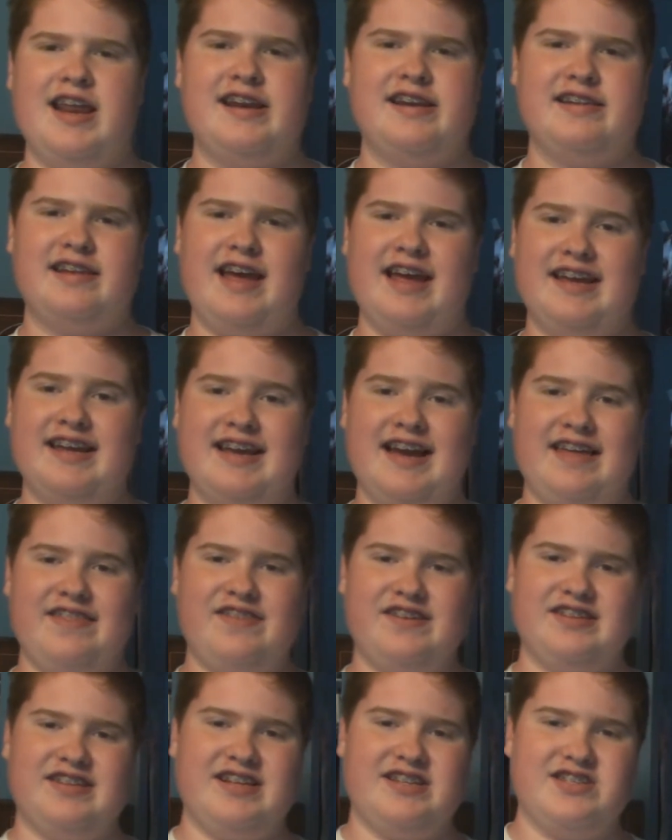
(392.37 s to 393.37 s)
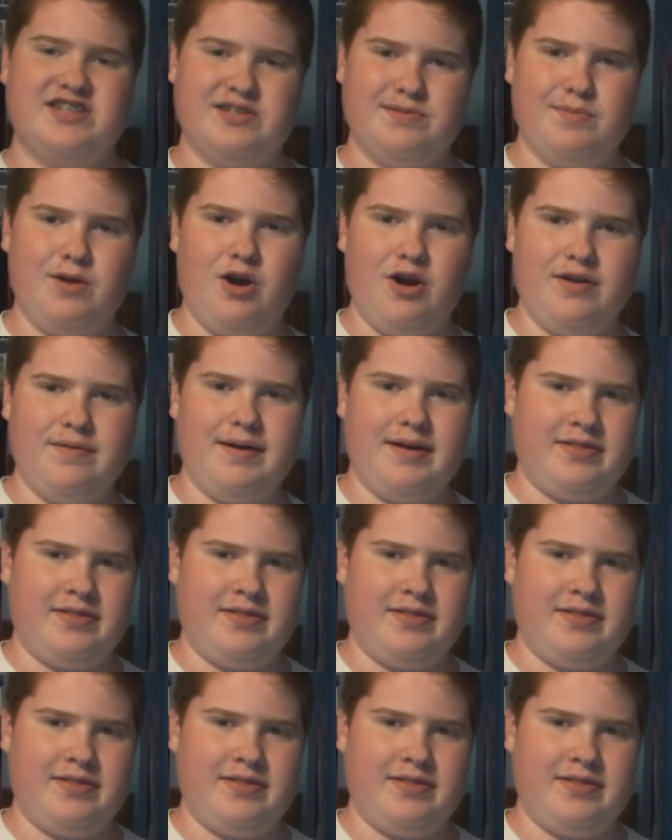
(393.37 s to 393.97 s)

And I think that's smart.